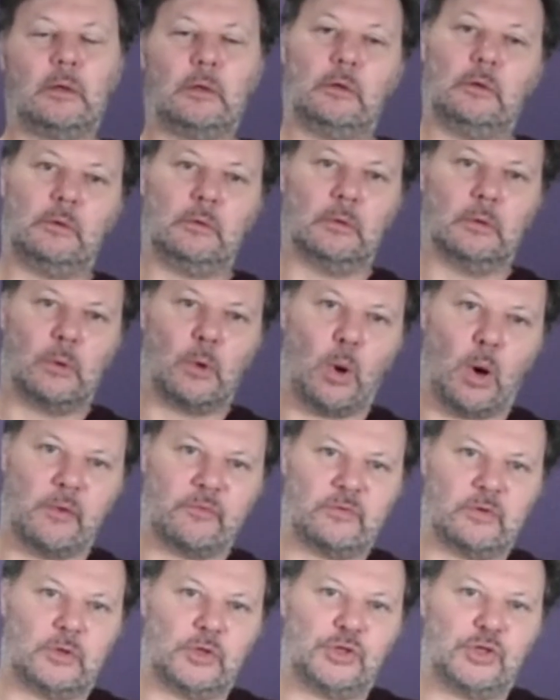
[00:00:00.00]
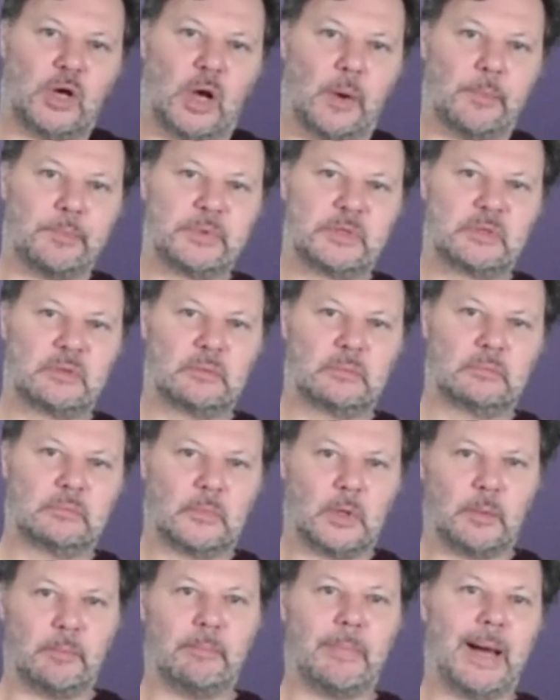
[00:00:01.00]
you'll go off to the shops
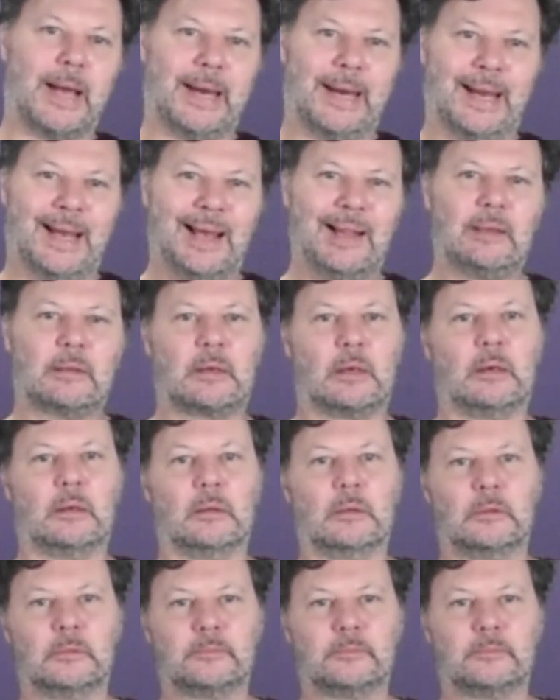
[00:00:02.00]
and buy alcohol.